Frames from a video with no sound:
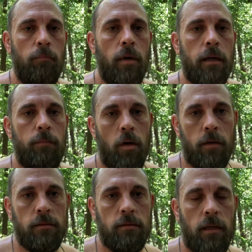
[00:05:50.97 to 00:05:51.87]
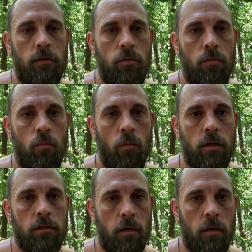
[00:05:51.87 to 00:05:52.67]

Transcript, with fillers: body parts that you want to